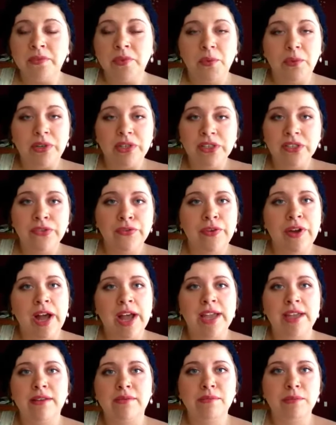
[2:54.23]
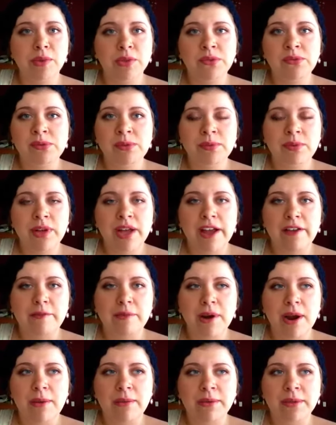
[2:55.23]
which is fine. Most people have
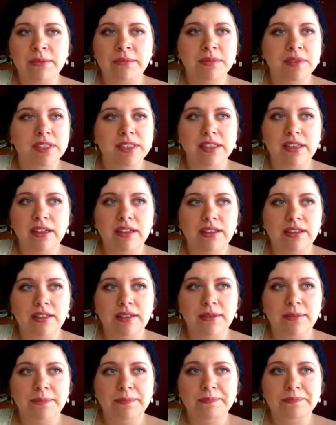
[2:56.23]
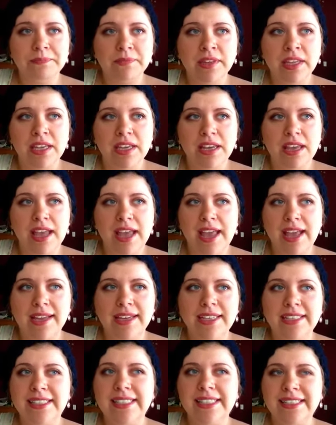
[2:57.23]
problems. And
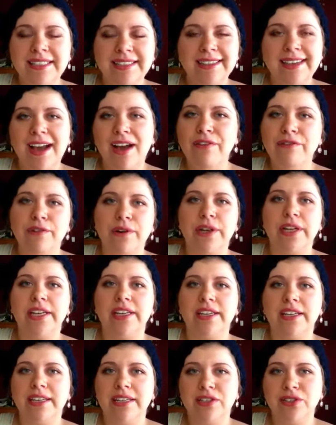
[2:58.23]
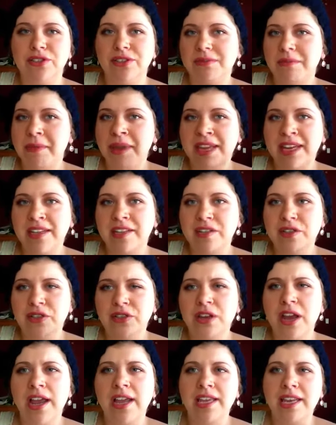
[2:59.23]
it didn't cover it, it just made it
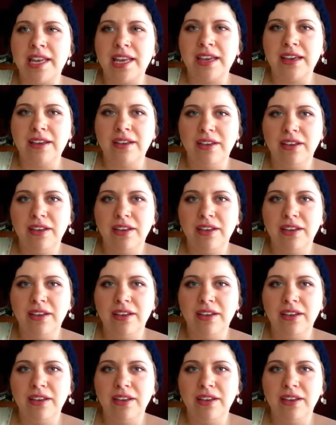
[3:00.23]
shiny,